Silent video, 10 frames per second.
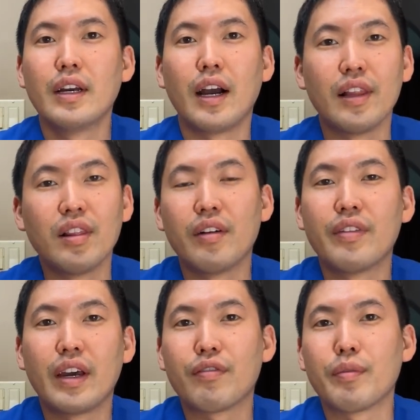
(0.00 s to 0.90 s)
I love
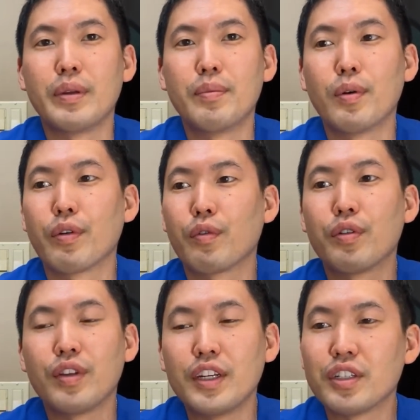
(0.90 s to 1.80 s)
that for people with
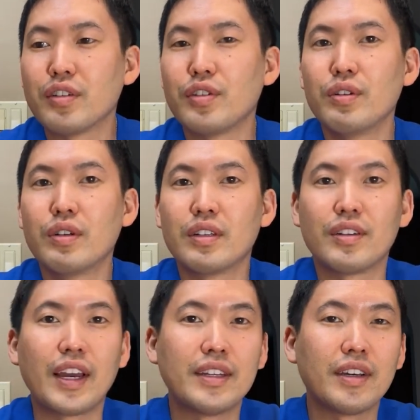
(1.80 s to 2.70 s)
rosacea too because it's
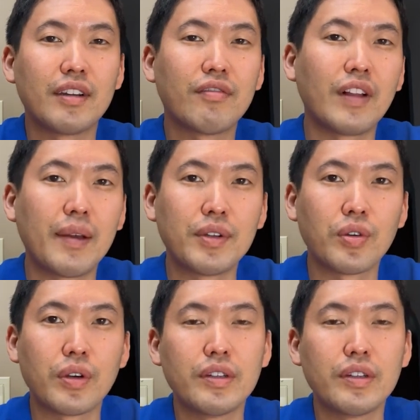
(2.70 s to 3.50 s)
anti-inflammatory.